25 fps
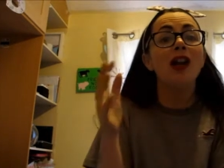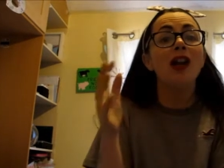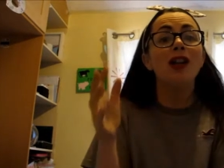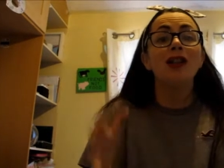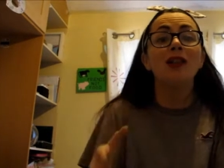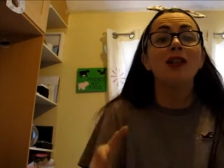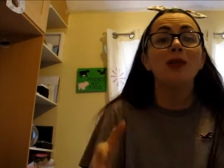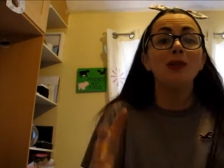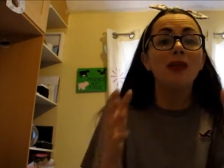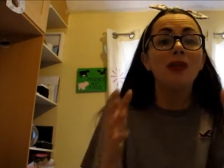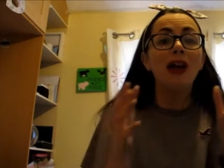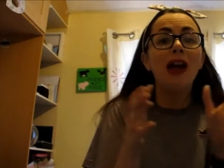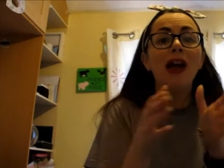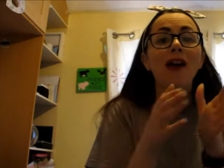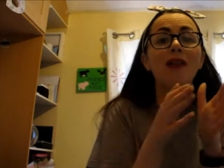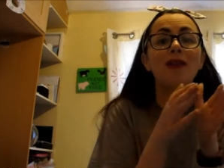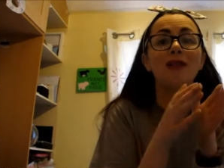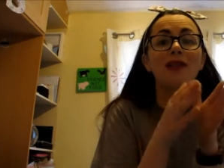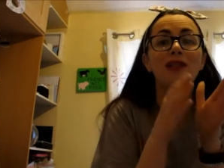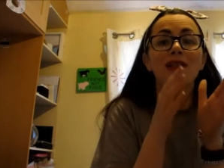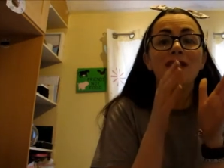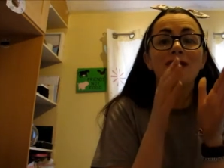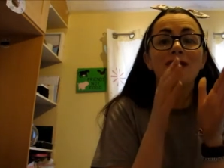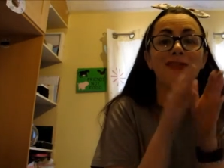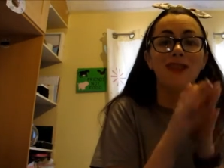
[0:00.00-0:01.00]
So that
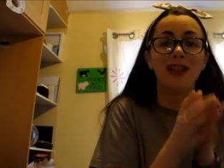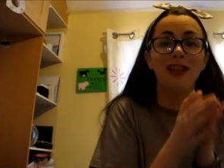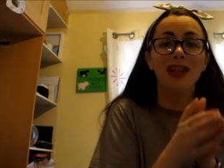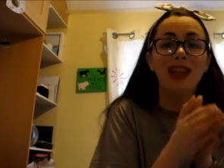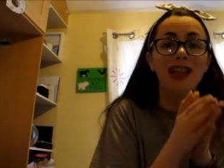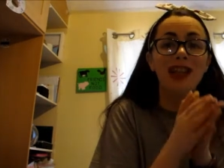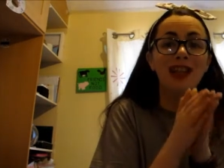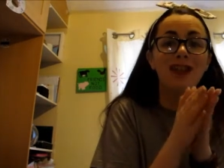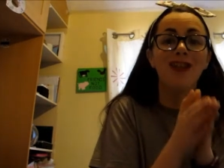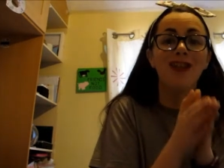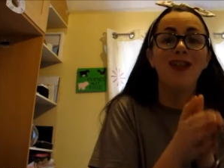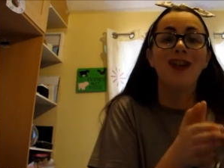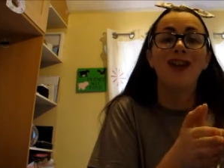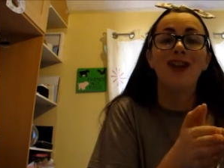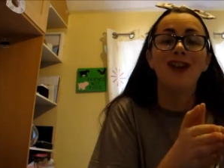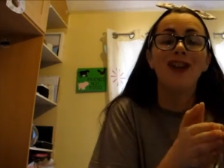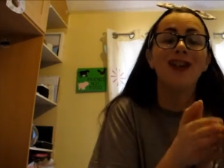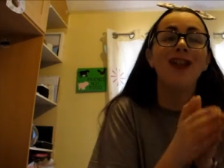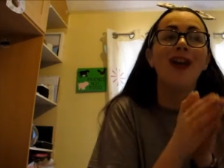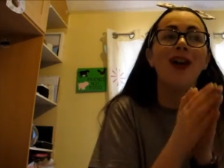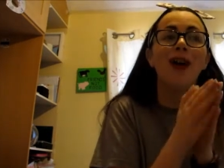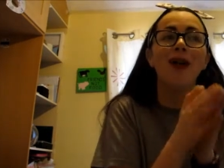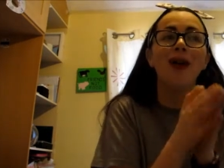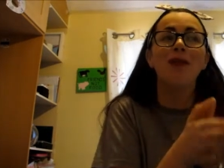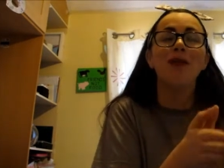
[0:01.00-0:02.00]
was a really
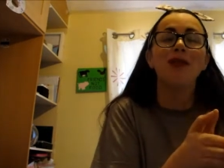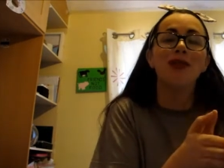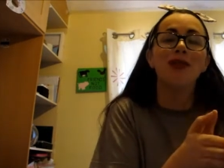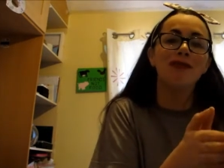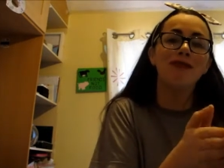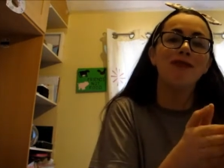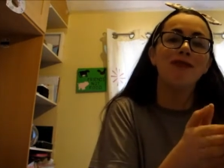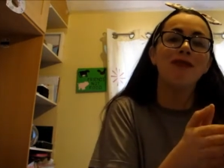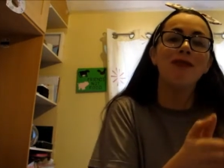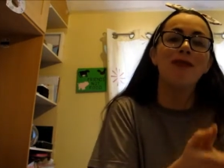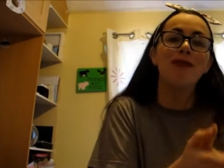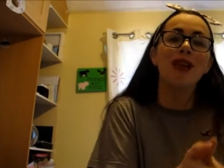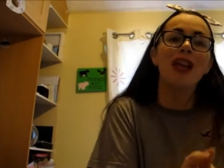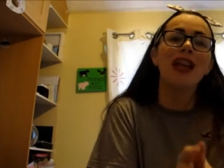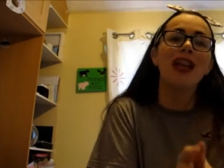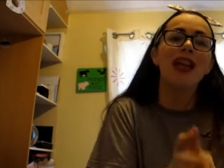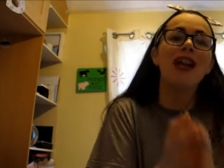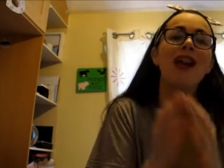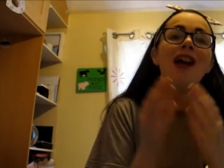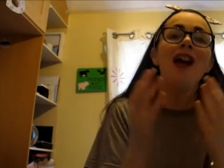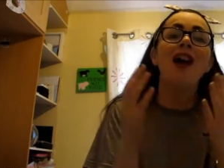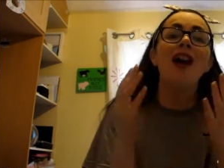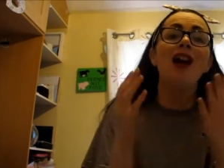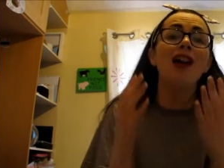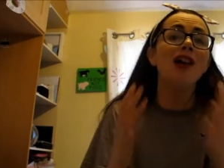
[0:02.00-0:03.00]
good option for me.
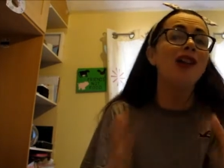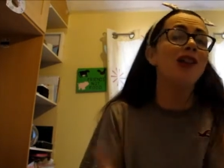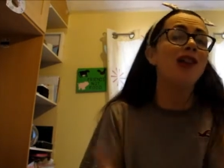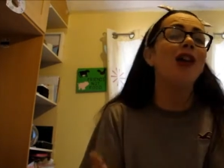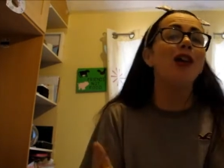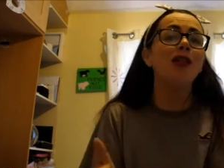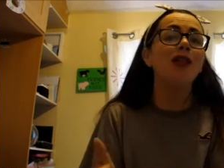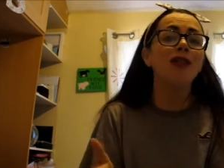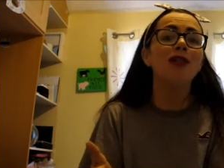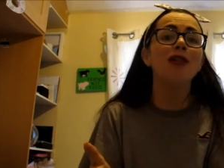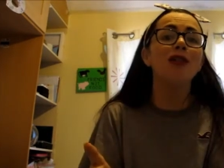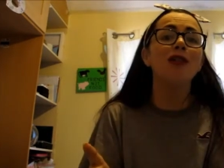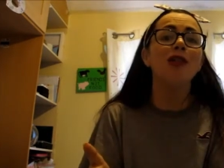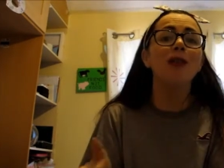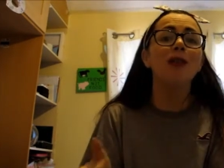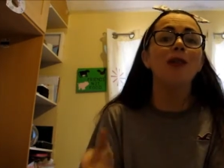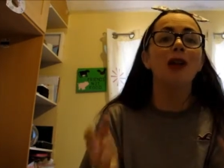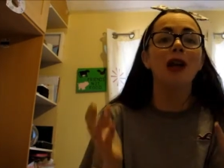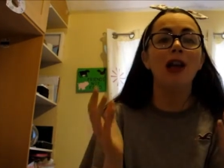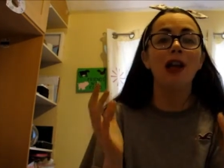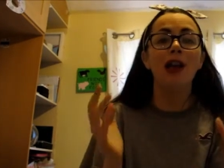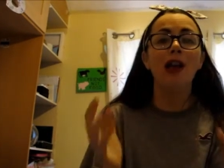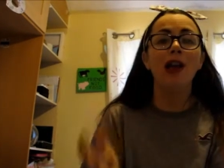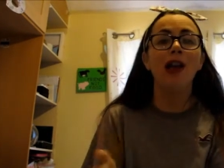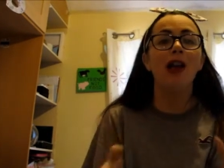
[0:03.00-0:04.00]
I talked it through
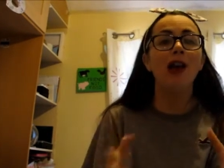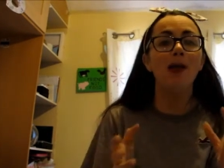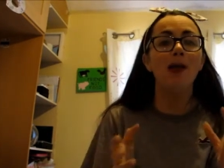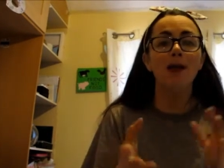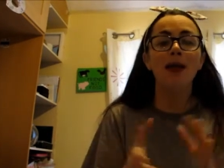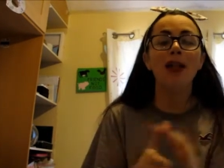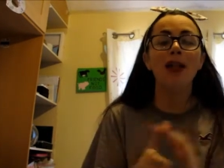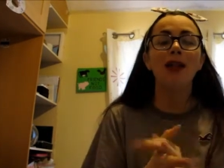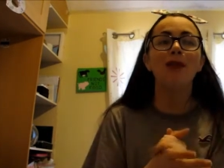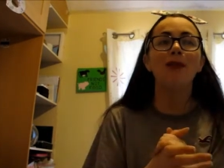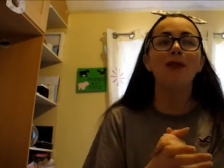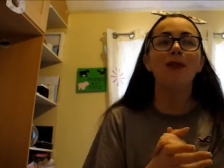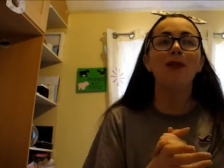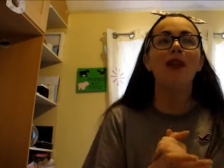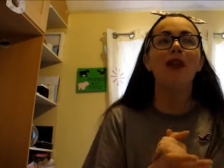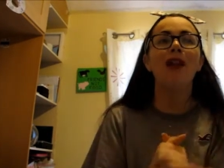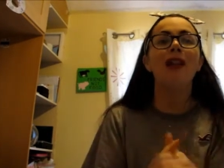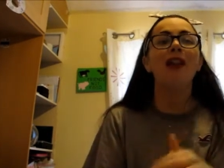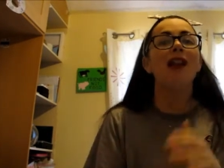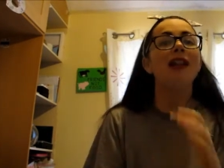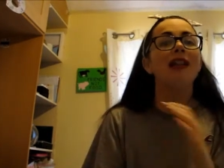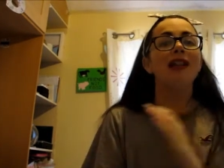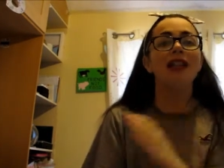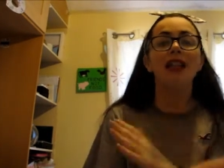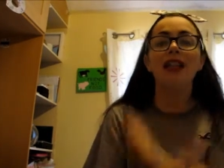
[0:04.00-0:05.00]
with a lot of people,
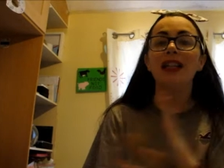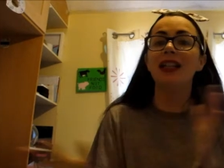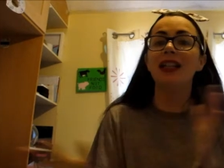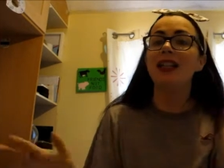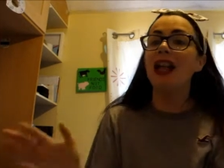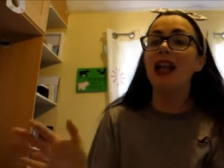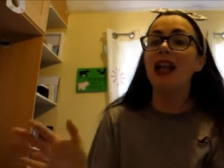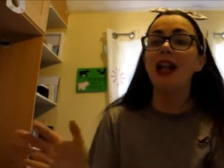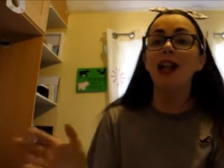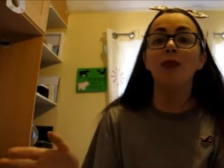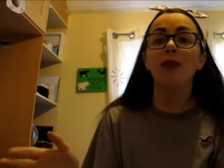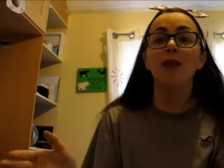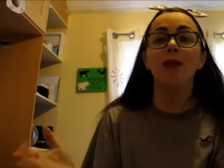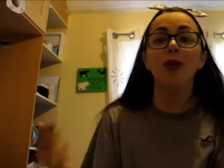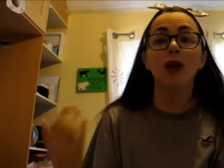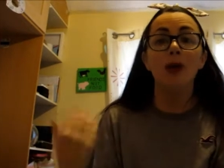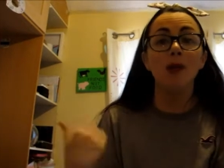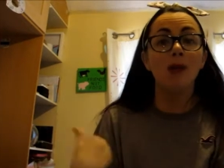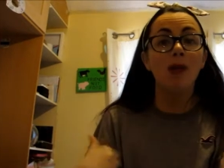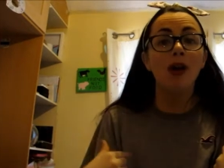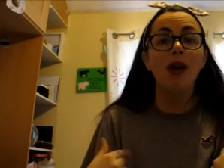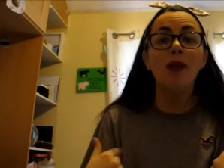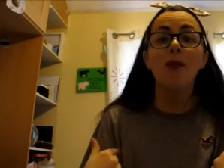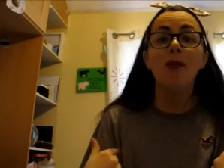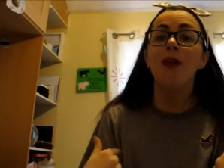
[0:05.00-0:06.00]
didn't tell them where
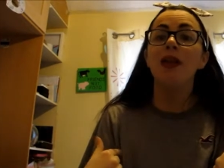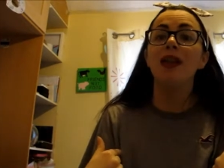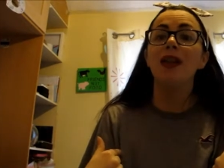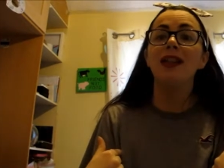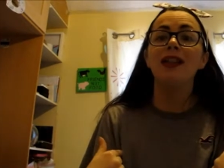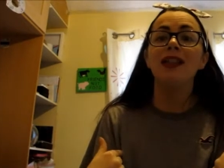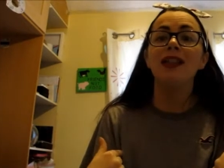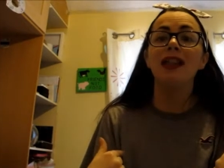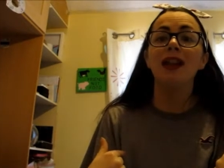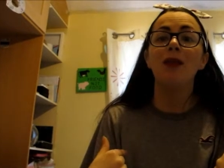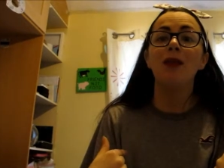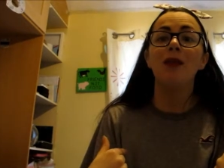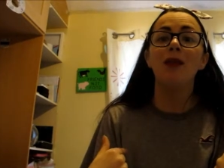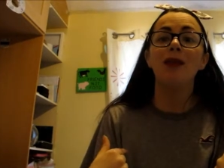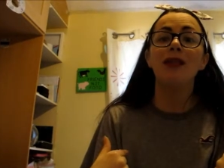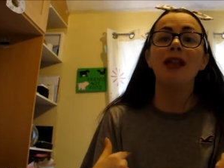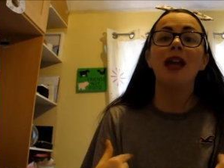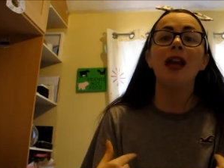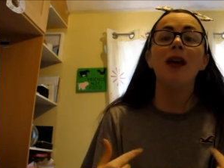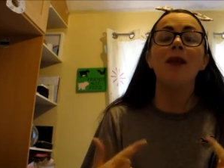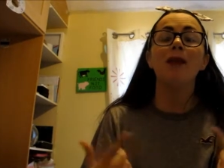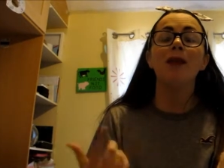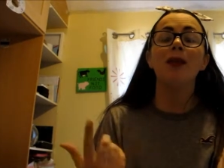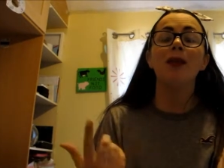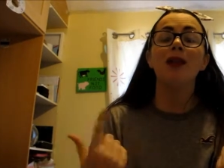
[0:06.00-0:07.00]
my mindset was
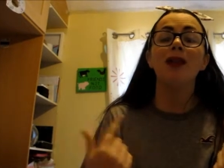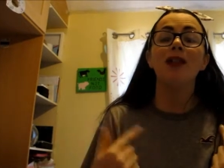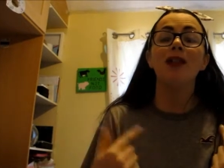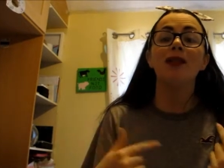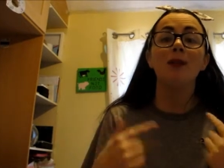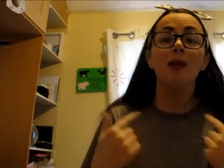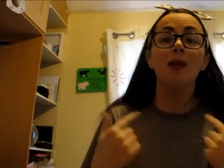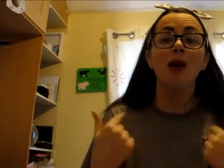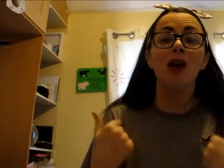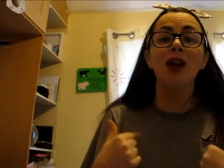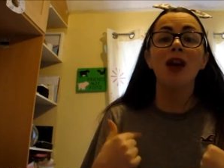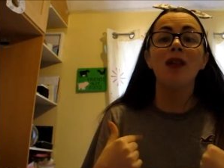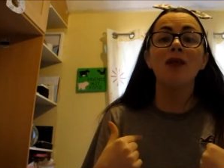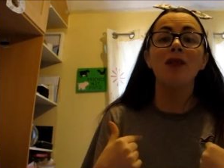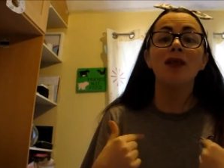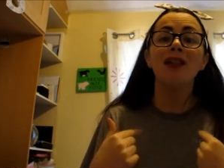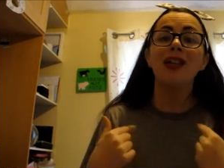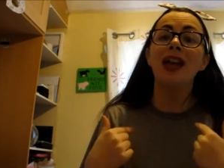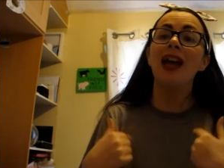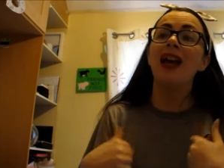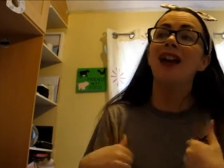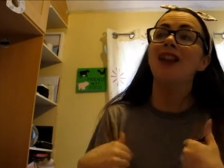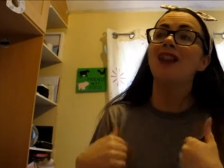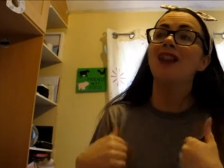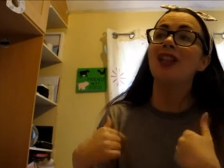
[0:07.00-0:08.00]
at because mine was
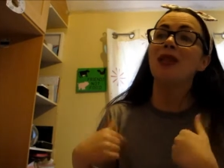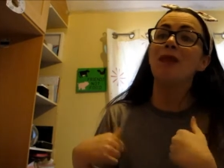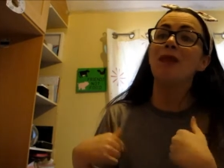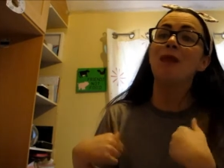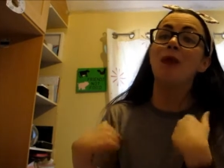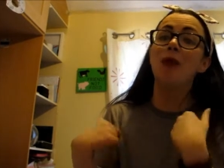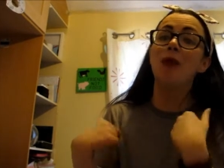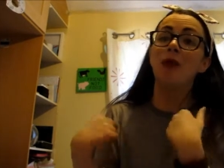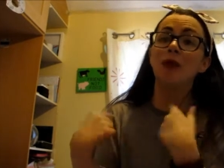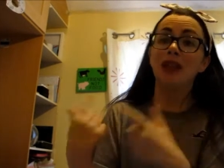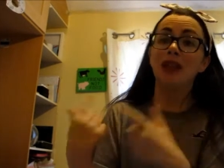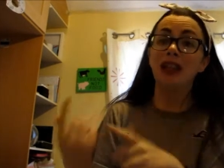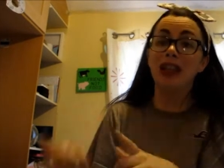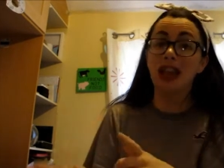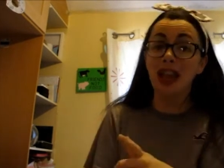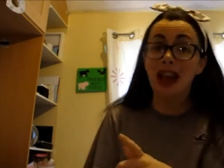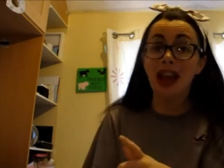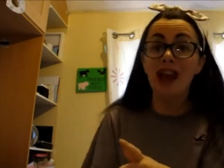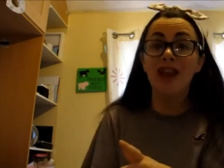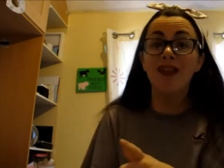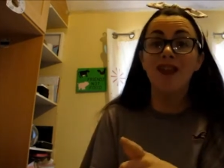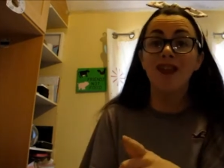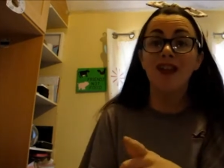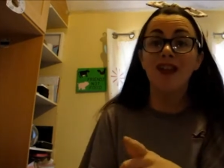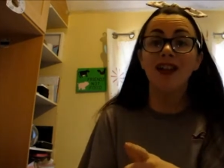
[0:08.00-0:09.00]
actually more the
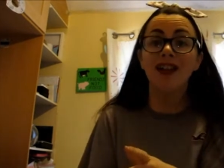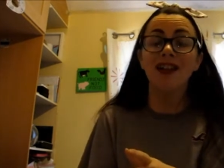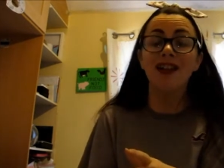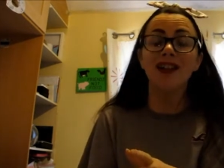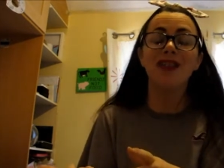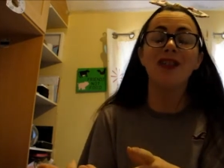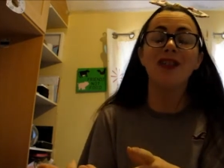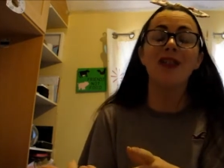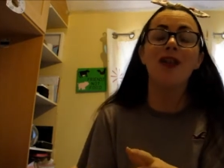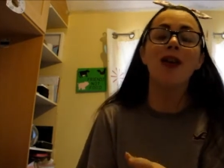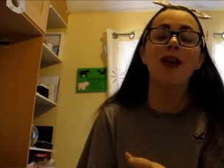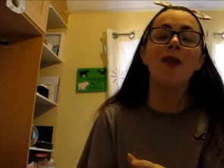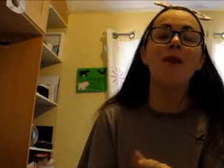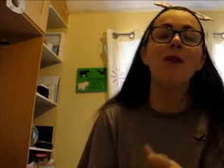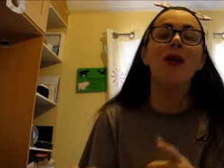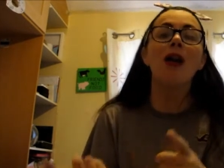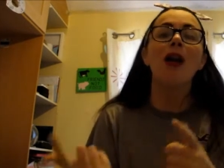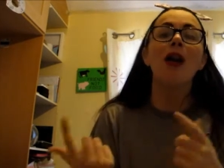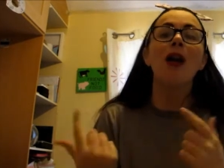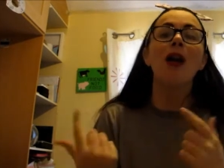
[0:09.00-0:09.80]
carer at the time,